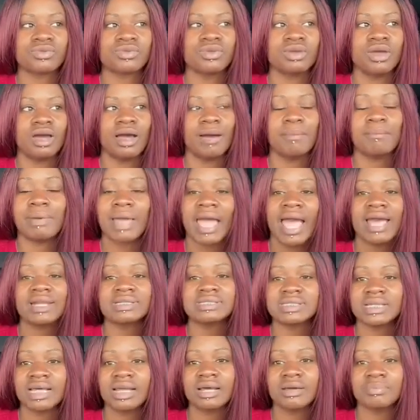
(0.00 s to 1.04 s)
a bad
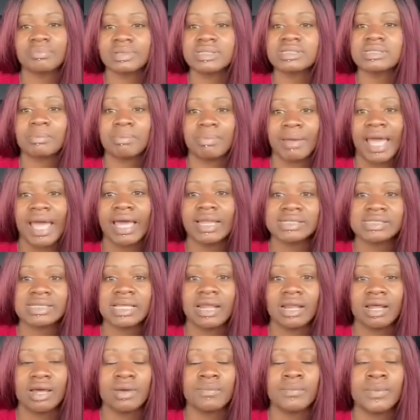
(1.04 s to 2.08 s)
setup is a bad
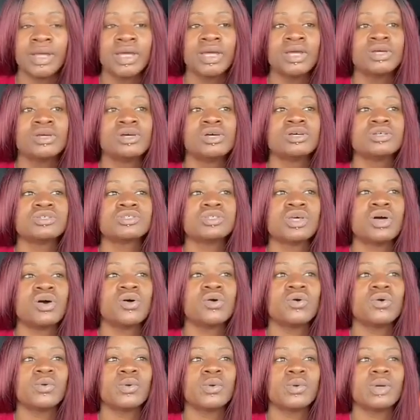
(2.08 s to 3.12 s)
setup.
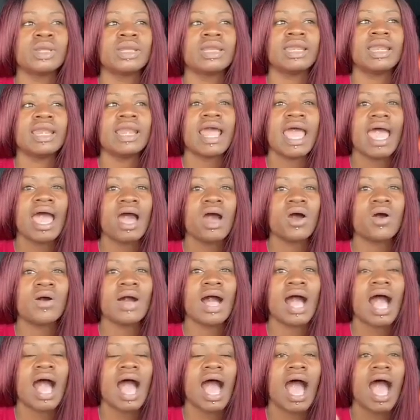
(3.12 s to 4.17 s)
So now
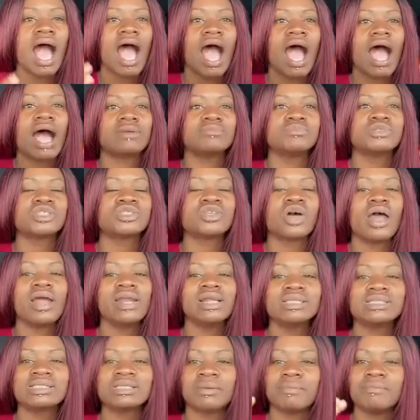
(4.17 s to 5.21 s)
I'm
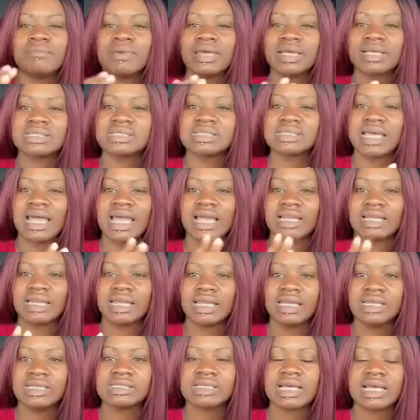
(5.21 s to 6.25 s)
starting to mix
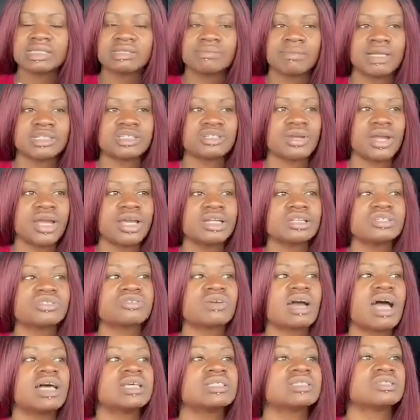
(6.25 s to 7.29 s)
techniques as my trainer
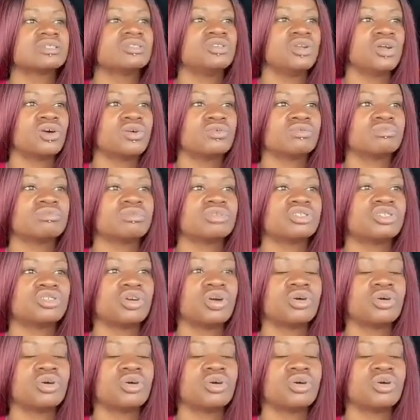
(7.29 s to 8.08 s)
tries to, you know, show